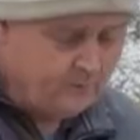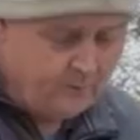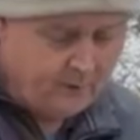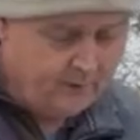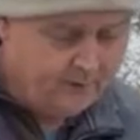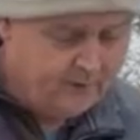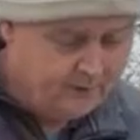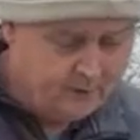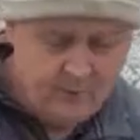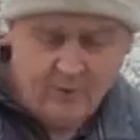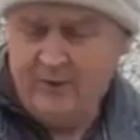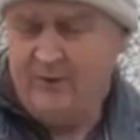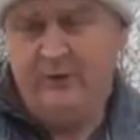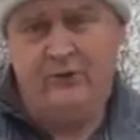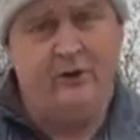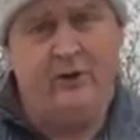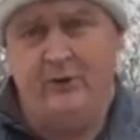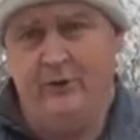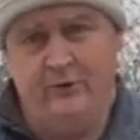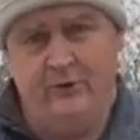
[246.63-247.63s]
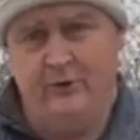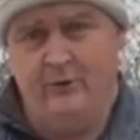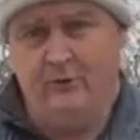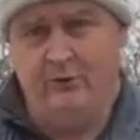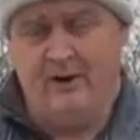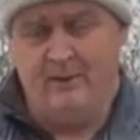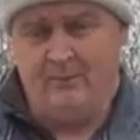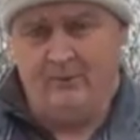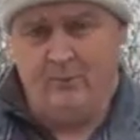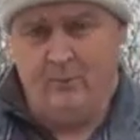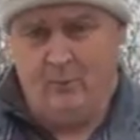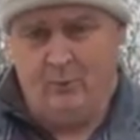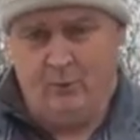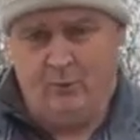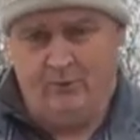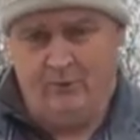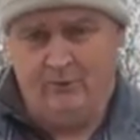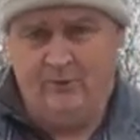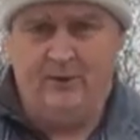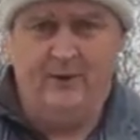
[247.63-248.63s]
In other words, changing the traps more
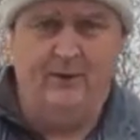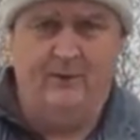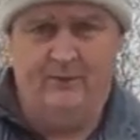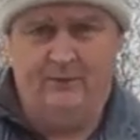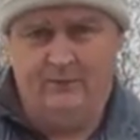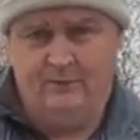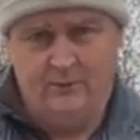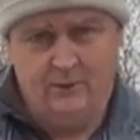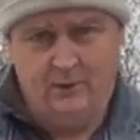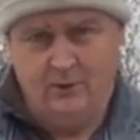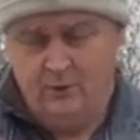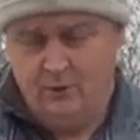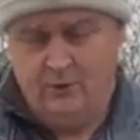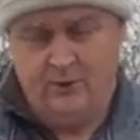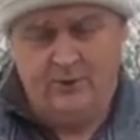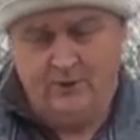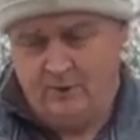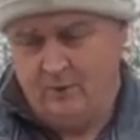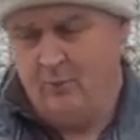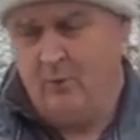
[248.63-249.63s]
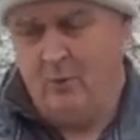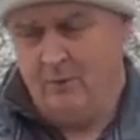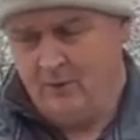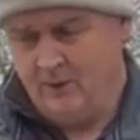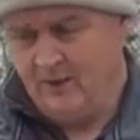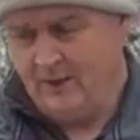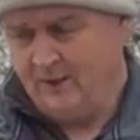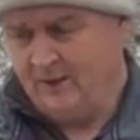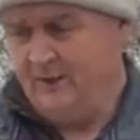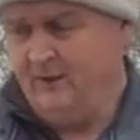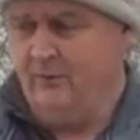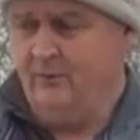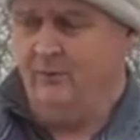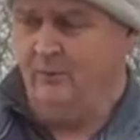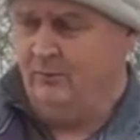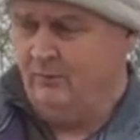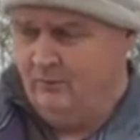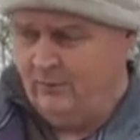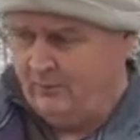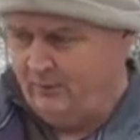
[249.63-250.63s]
often and looking at what we're getting
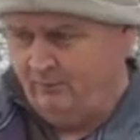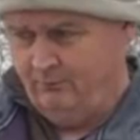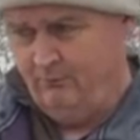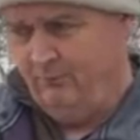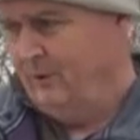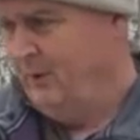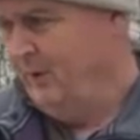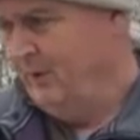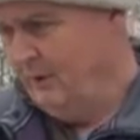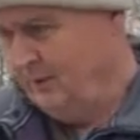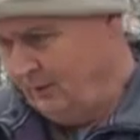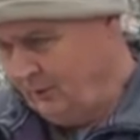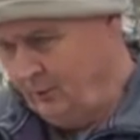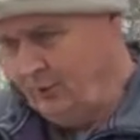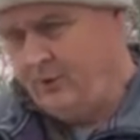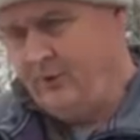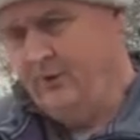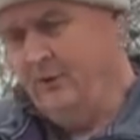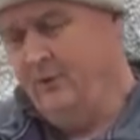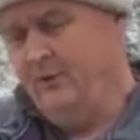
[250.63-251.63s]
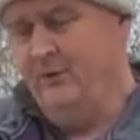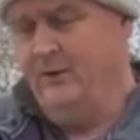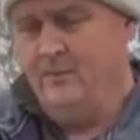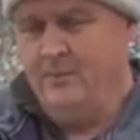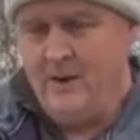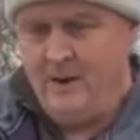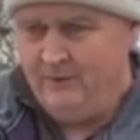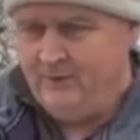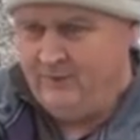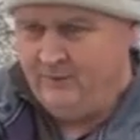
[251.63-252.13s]
and looking at the amount in the